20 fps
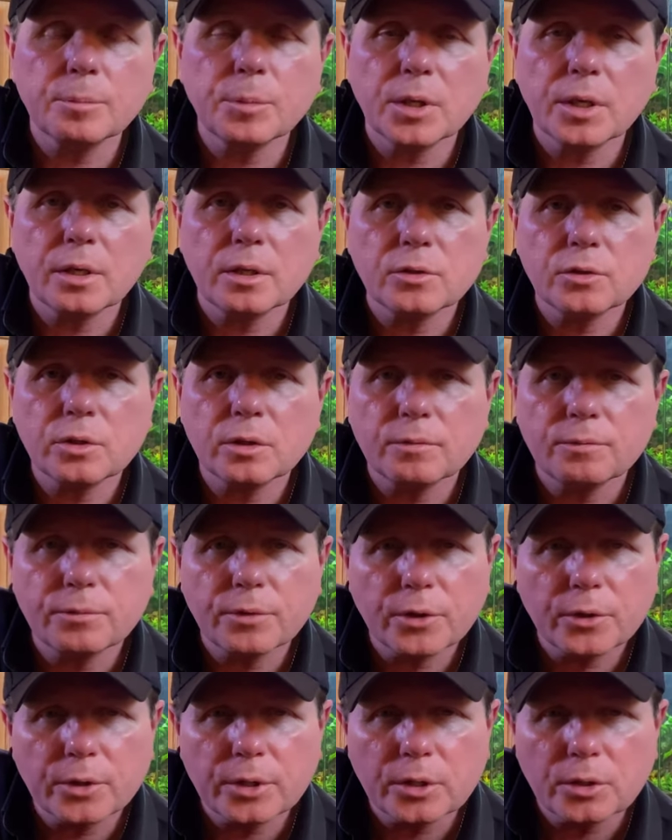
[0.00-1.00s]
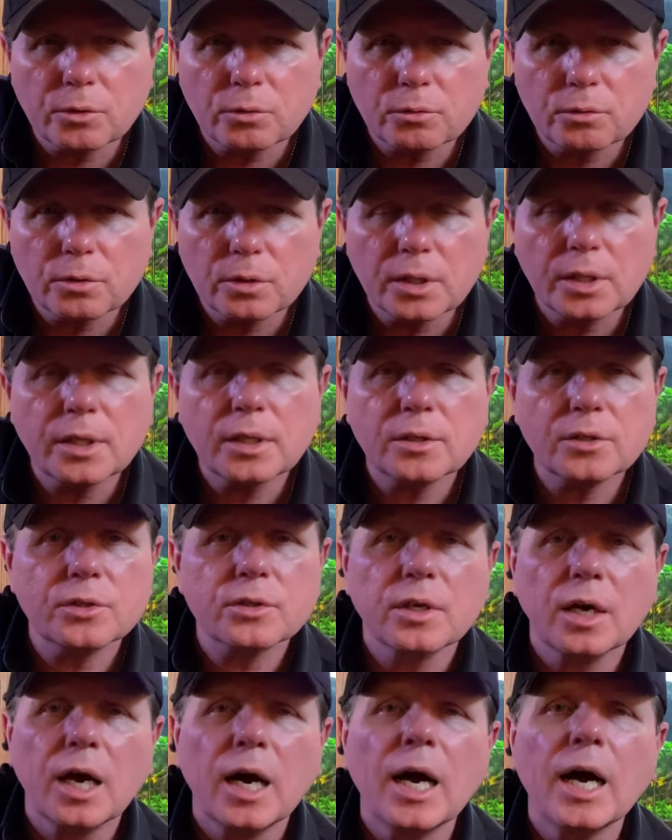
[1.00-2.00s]
but it's a very unique
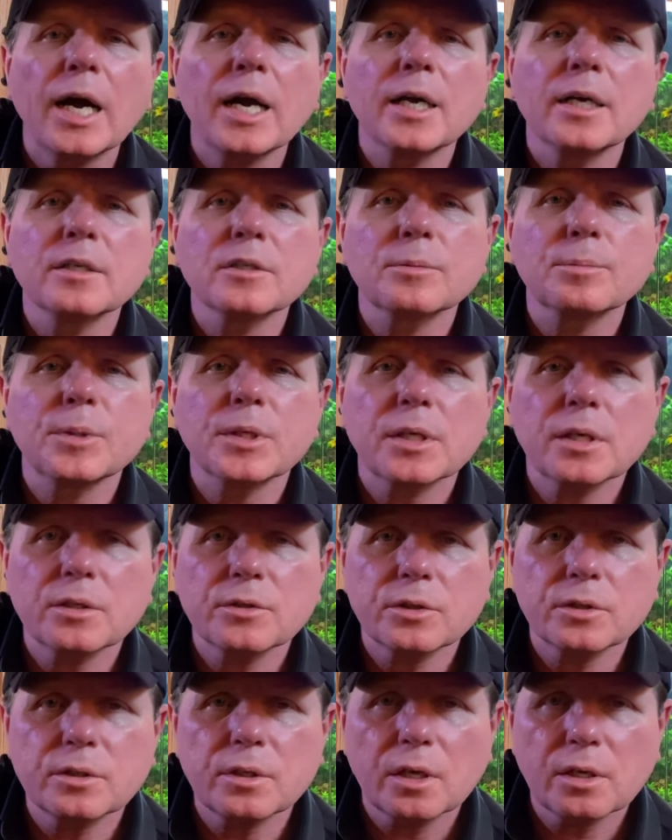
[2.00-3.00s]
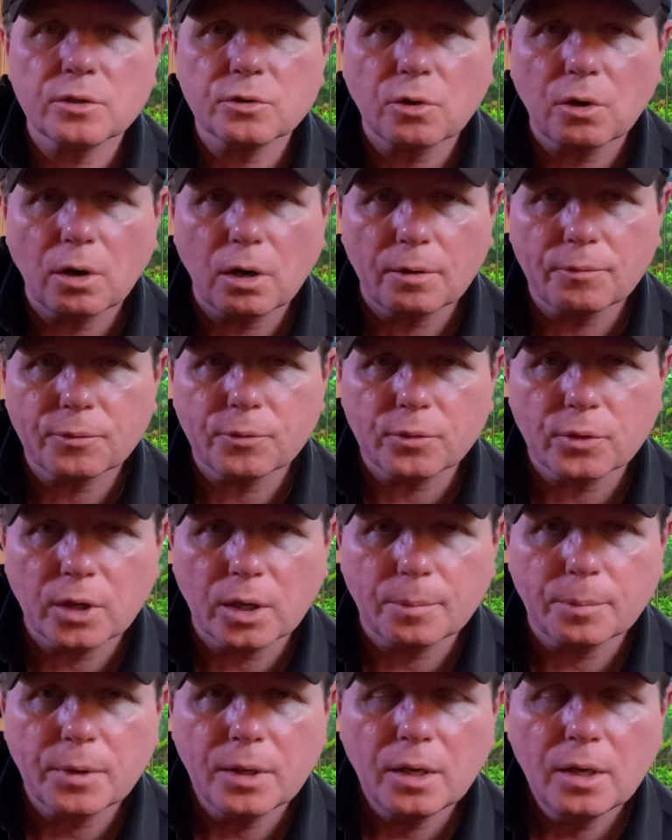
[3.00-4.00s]
size because it does offer
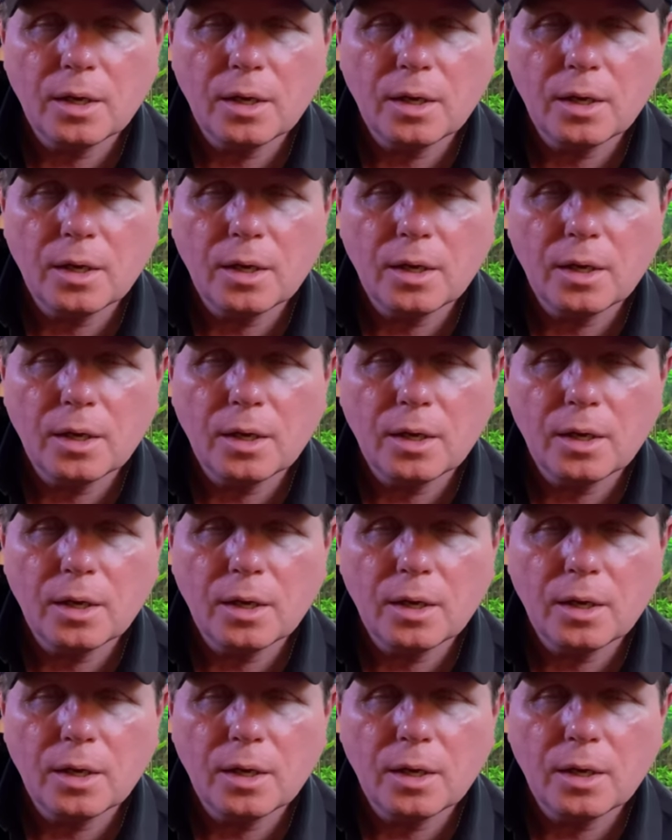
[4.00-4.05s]
up